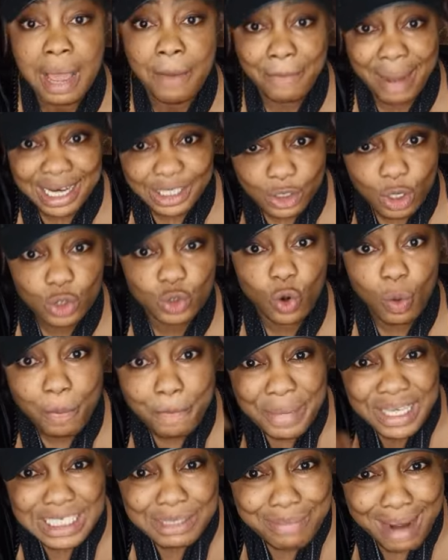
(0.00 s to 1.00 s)
My turn to
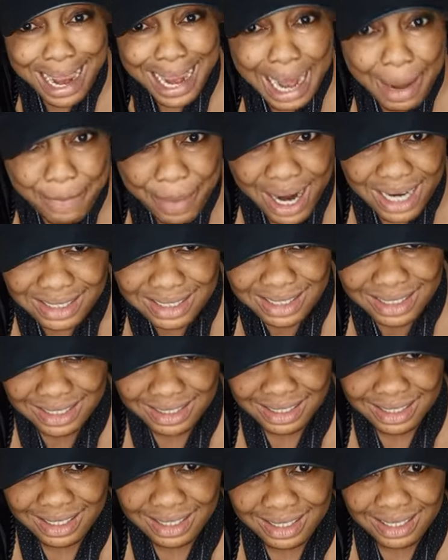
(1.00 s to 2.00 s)
meet my helpers.
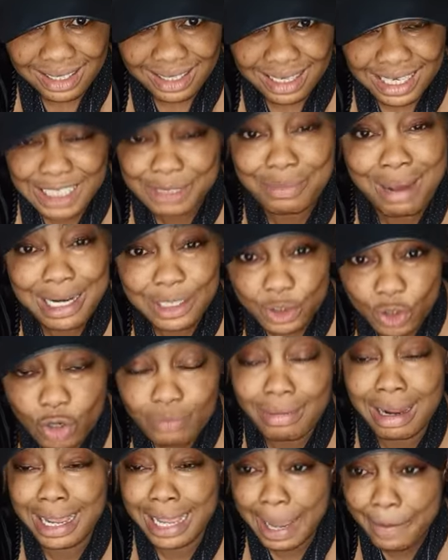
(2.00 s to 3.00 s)
It's my turn.
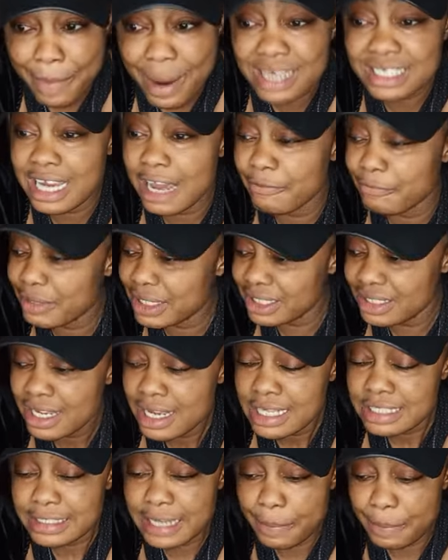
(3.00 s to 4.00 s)
My helpers have been
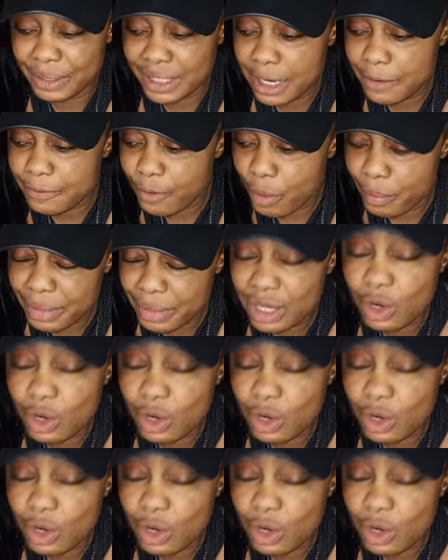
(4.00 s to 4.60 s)
separated from me.